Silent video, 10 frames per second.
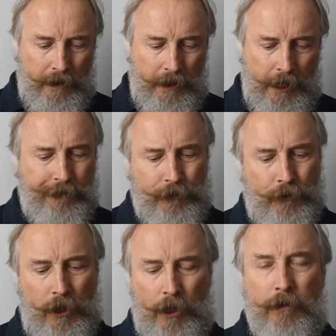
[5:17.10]

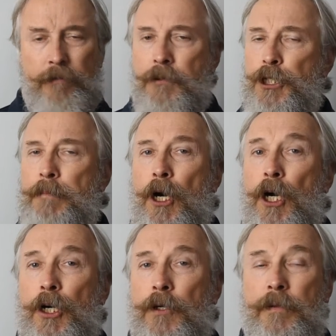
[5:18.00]
After all,
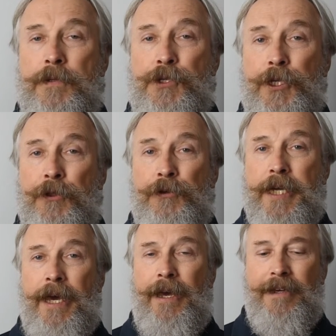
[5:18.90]
tomorrow is another
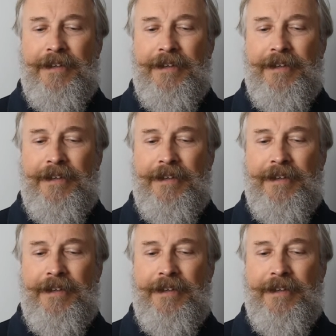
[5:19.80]
day.